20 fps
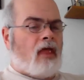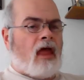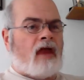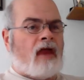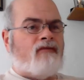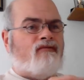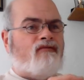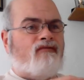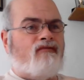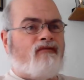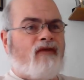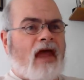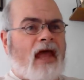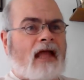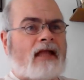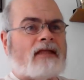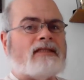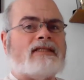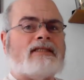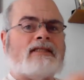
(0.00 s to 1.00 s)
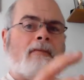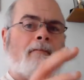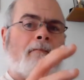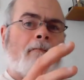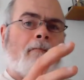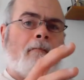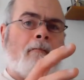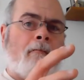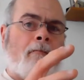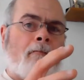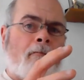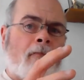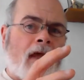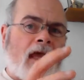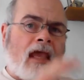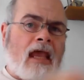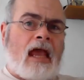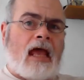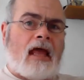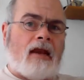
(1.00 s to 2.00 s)
advanced
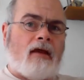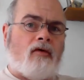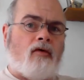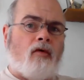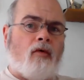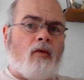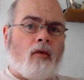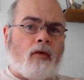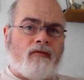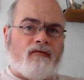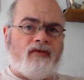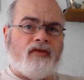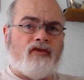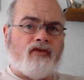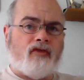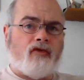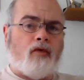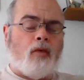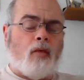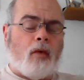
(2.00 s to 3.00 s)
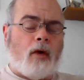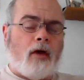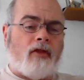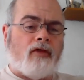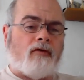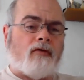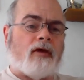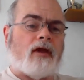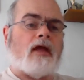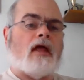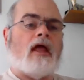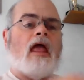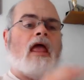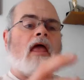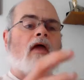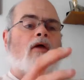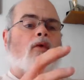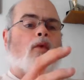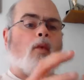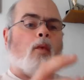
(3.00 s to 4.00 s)
mechanical or physical weathering
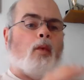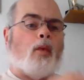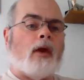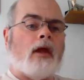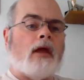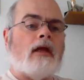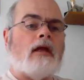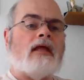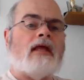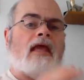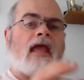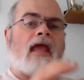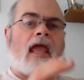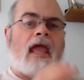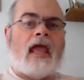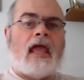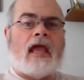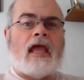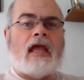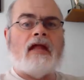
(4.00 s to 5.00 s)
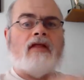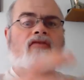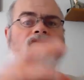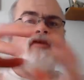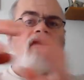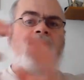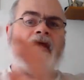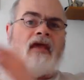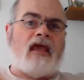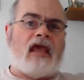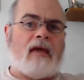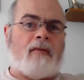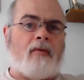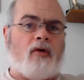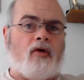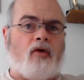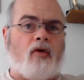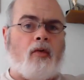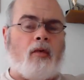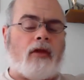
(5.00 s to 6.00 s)
really aids
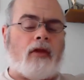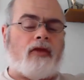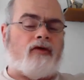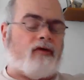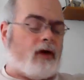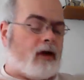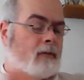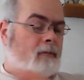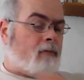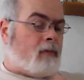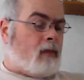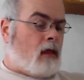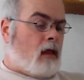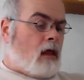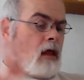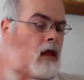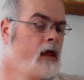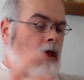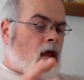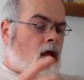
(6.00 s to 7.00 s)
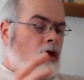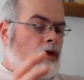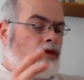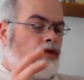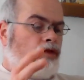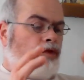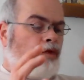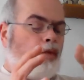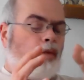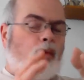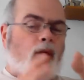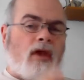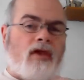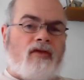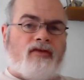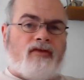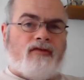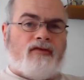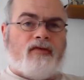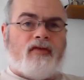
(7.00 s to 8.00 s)
chemical weathering. The
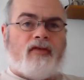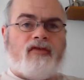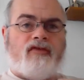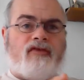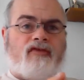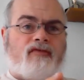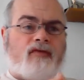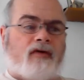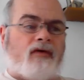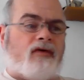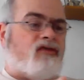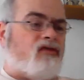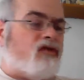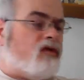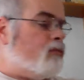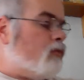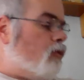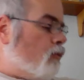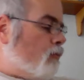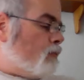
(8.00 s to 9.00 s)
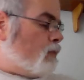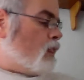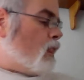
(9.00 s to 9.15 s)
reason for this is very simple.